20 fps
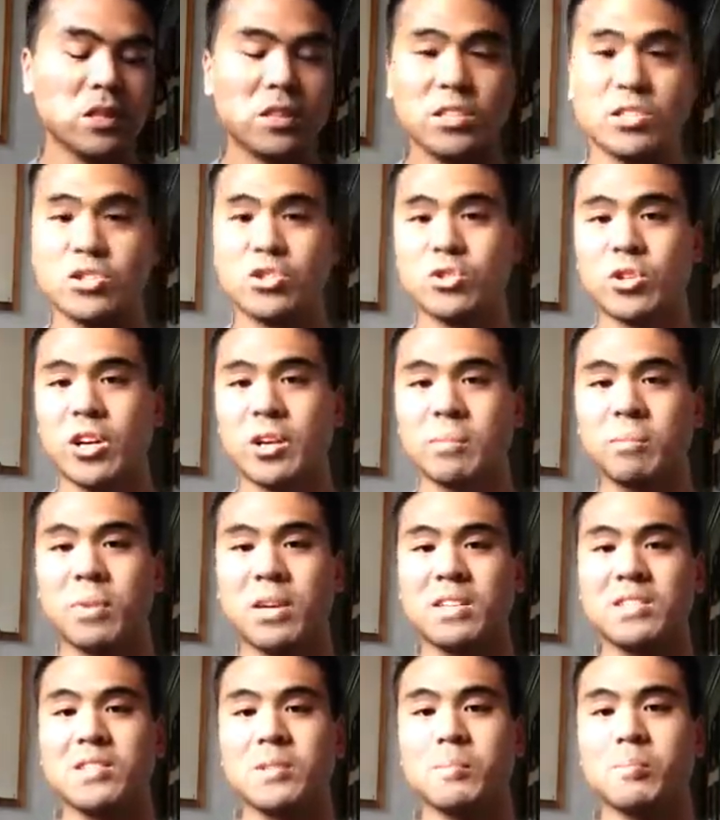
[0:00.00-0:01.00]
these
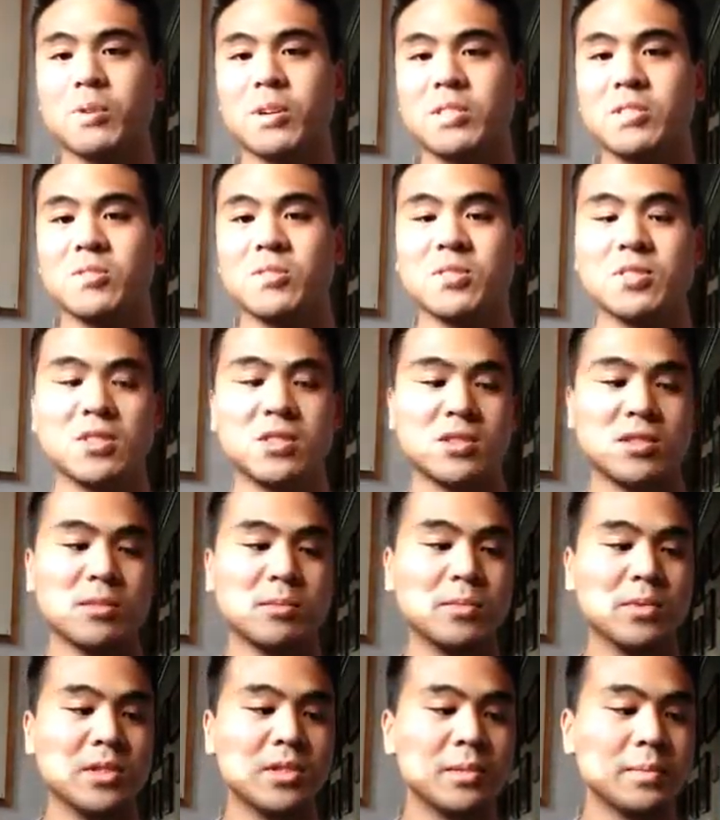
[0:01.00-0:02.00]
trait-based appraisal
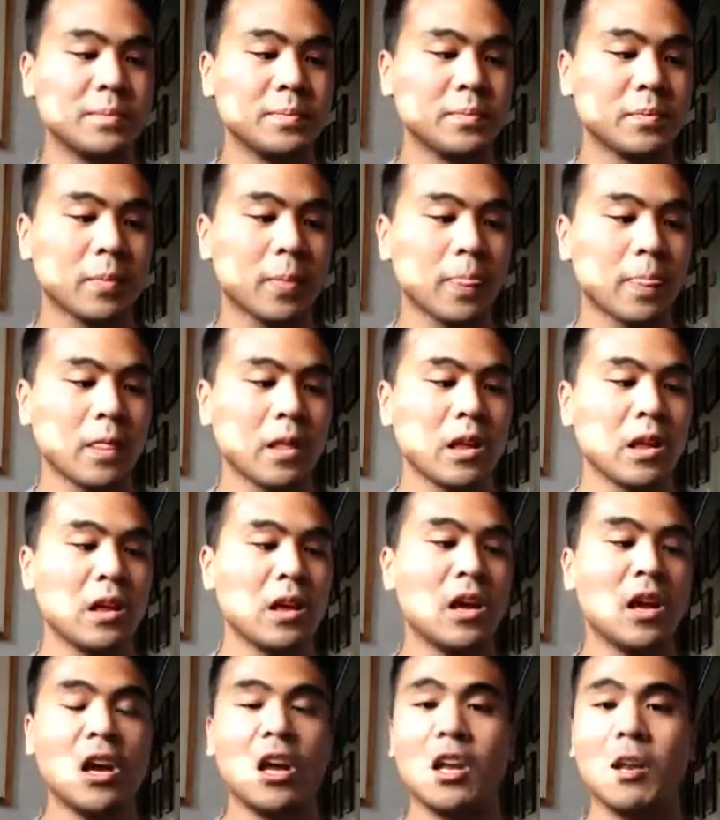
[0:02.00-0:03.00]
systems.
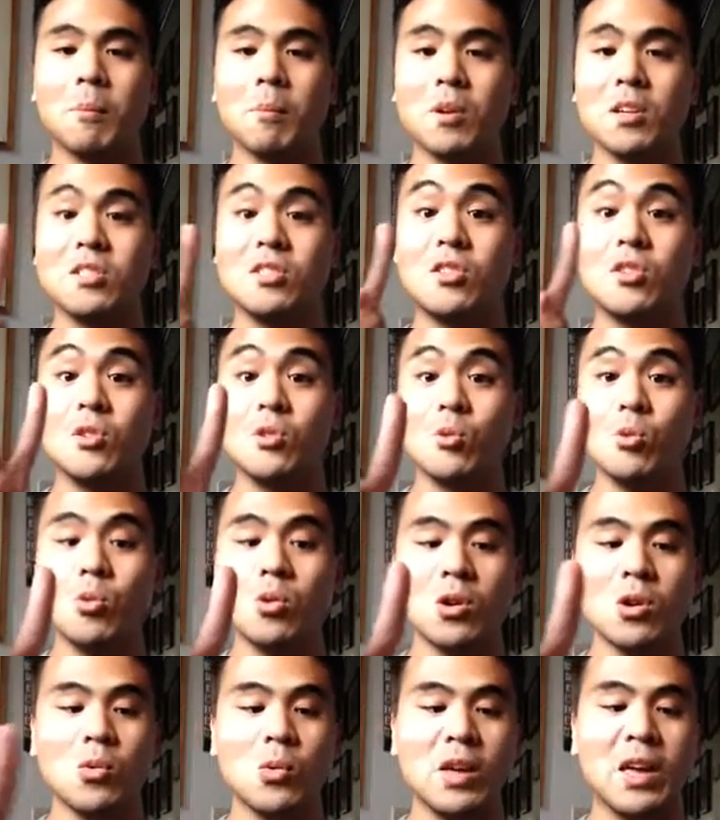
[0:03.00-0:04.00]
Number
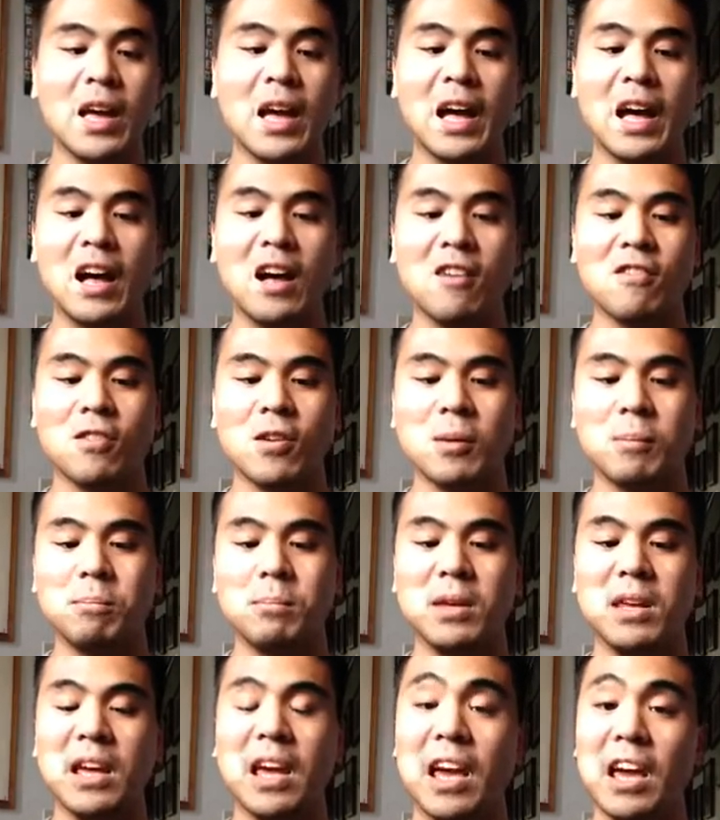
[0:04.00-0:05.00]
2, we have
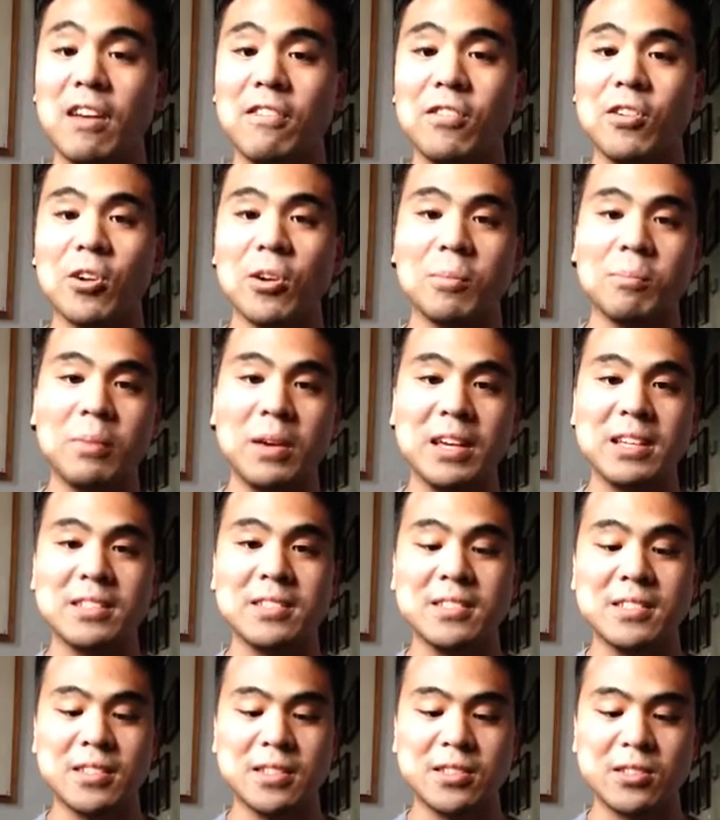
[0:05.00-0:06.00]

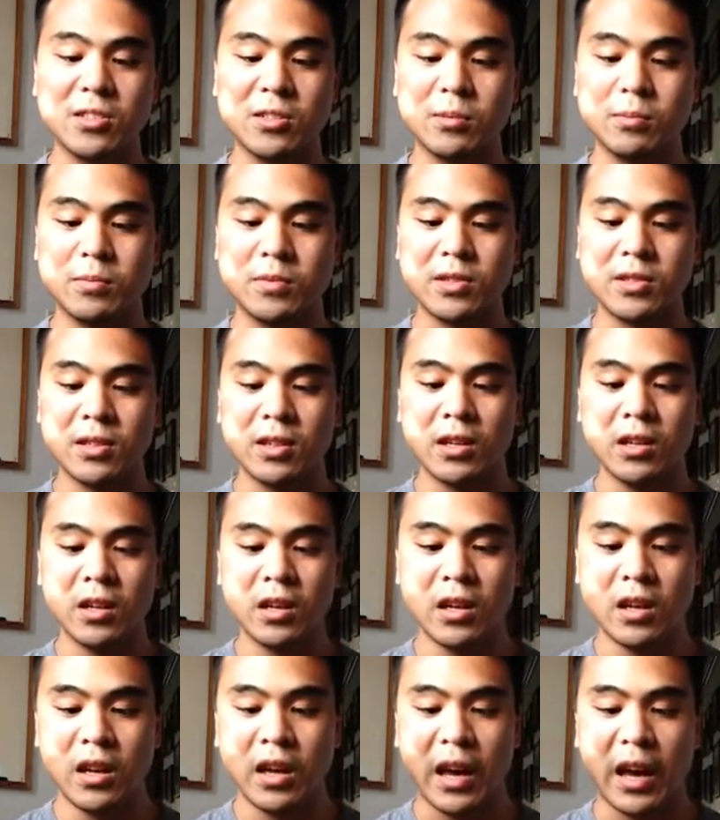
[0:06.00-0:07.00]
behavior-based systems,
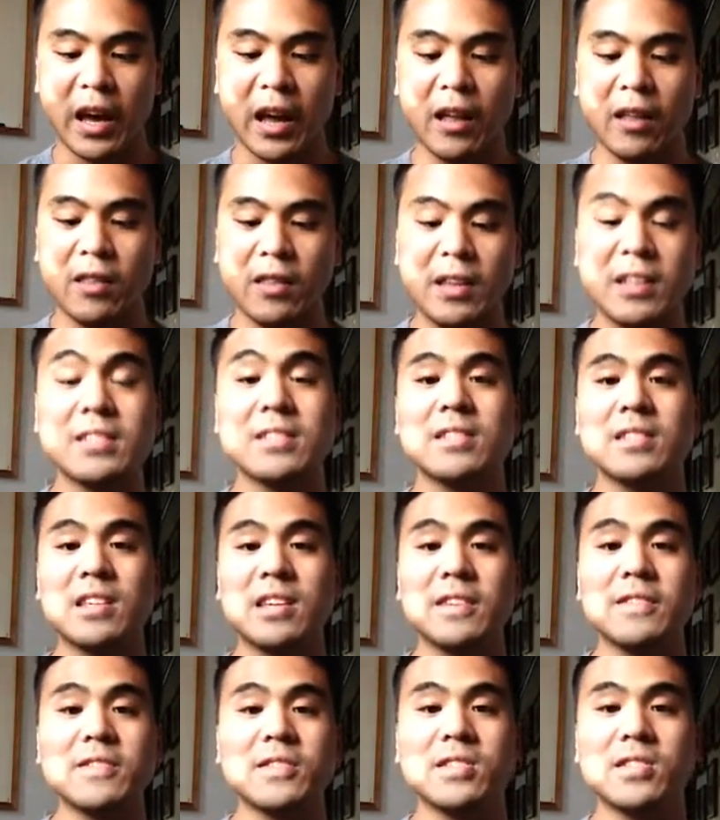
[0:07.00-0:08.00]
and this
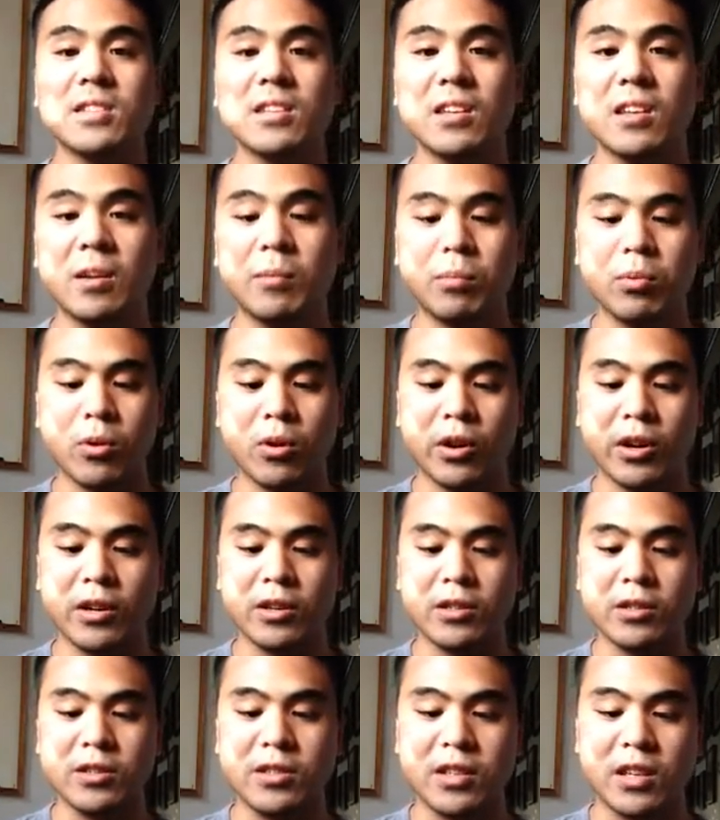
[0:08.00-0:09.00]
gives
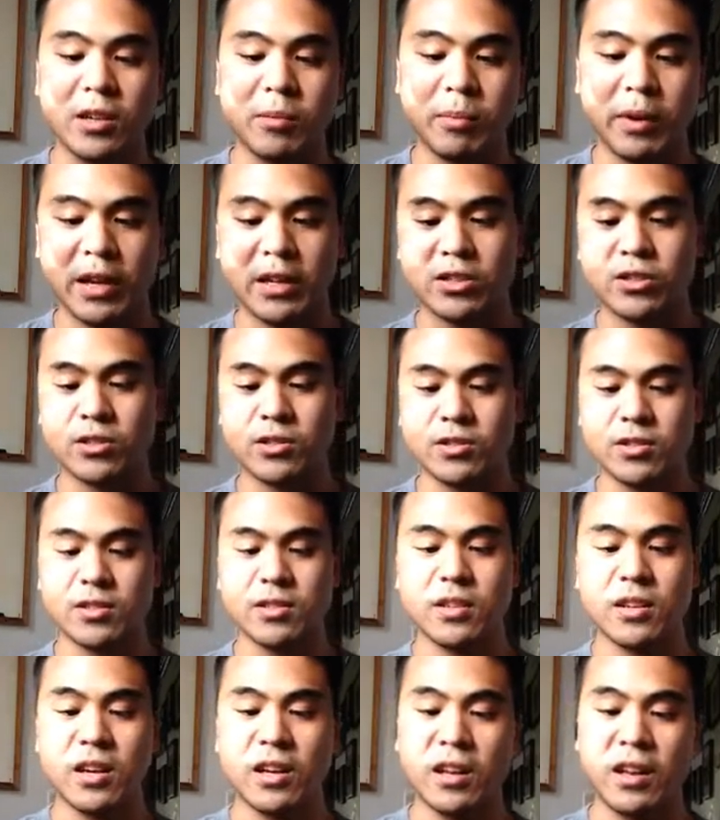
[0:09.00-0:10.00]
employers and
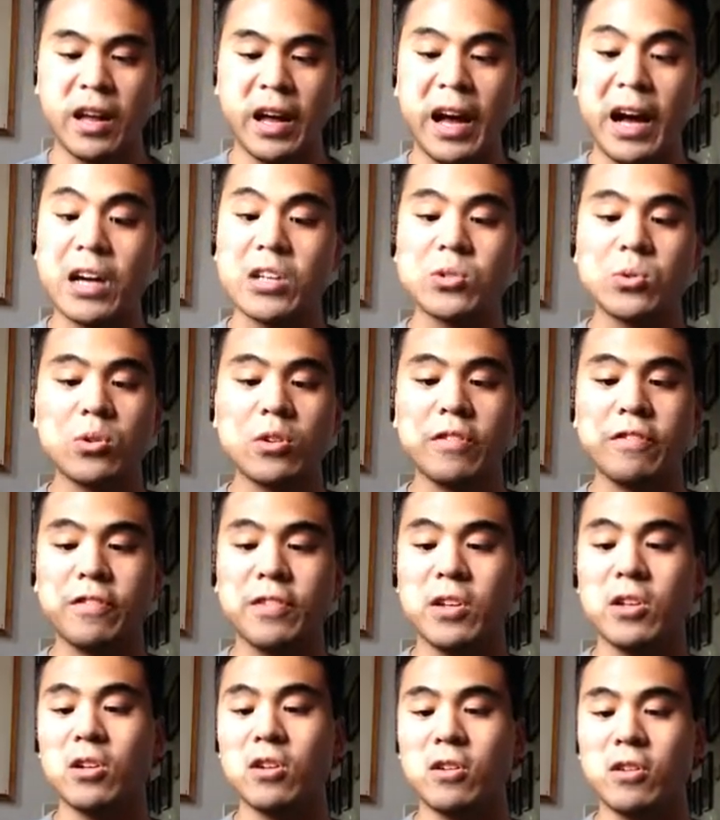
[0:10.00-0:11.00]
managers an actual
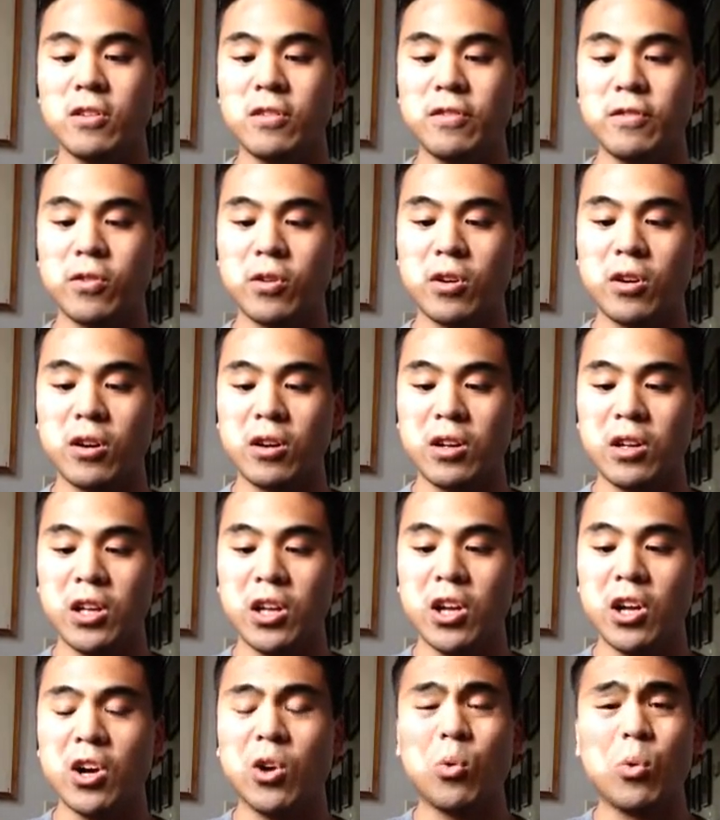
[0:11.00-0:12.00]
feel for
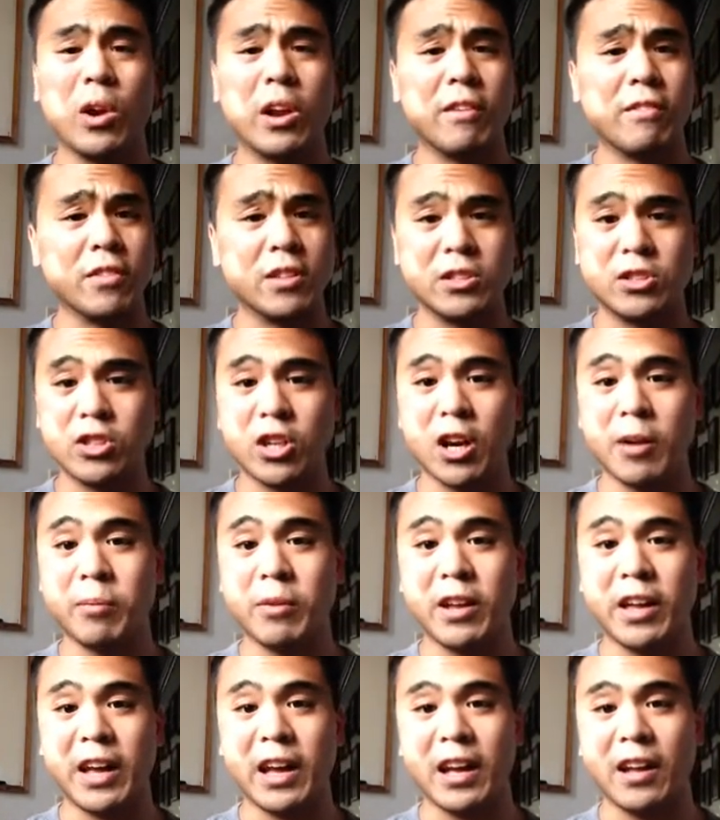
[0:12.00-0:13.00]
whatever the
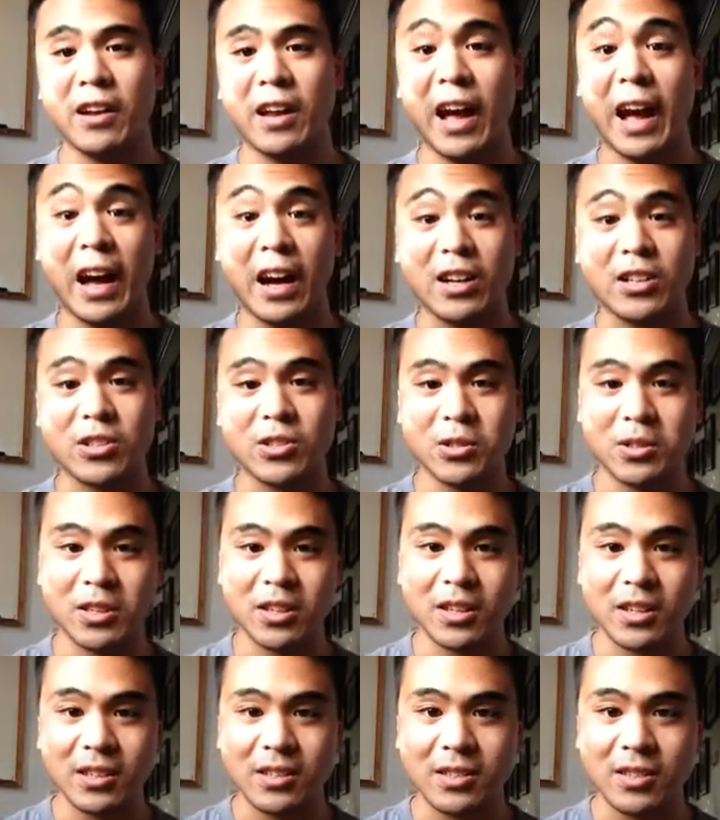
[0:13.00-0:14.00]
job at hand
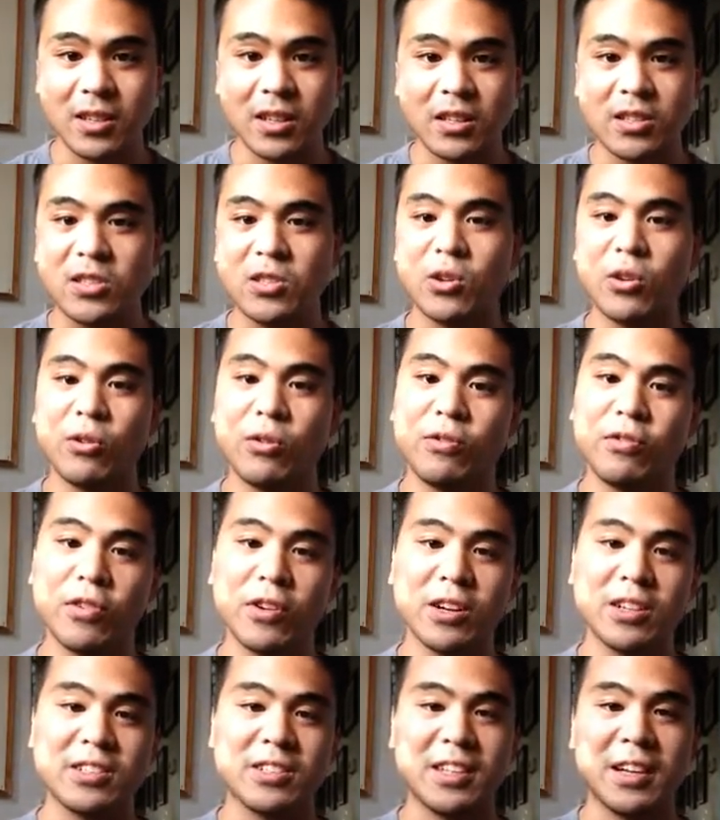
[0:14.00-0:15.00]
actually is. So
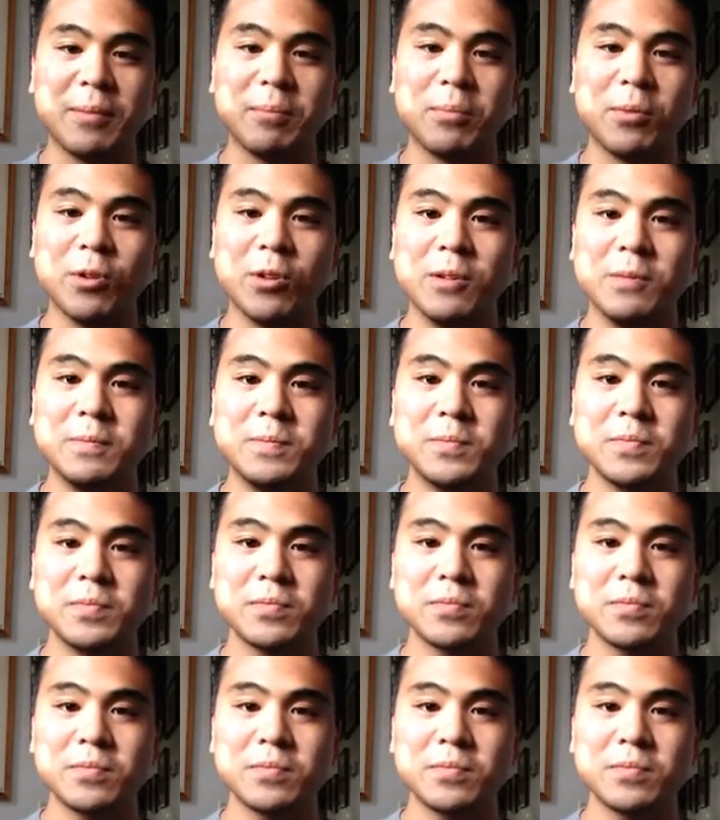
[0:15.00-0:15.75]
for example,